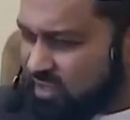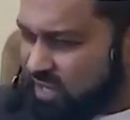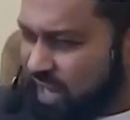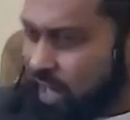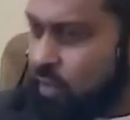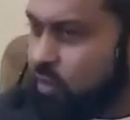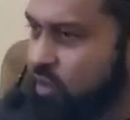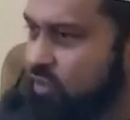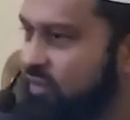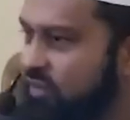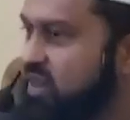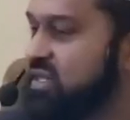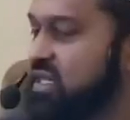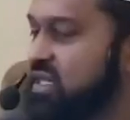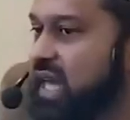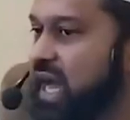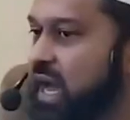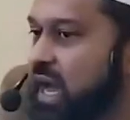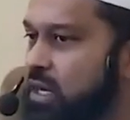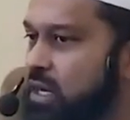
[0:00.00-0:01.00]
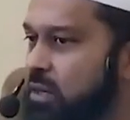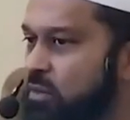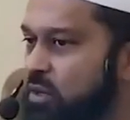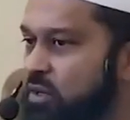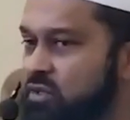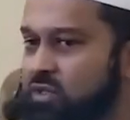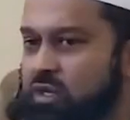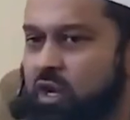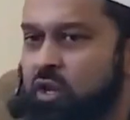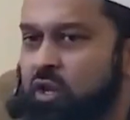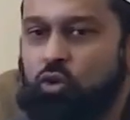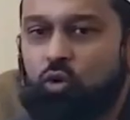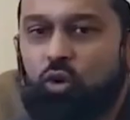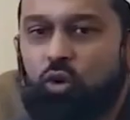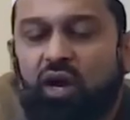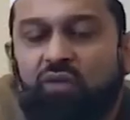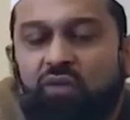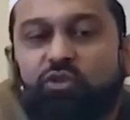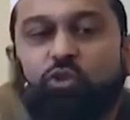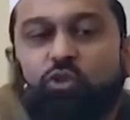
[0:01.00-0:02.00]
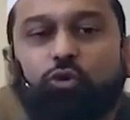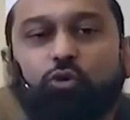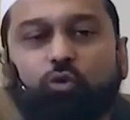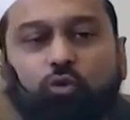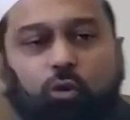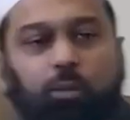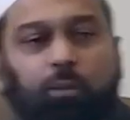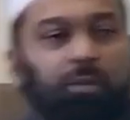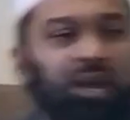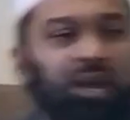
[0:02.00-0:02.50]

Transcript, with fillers: sacrificing animals, you have two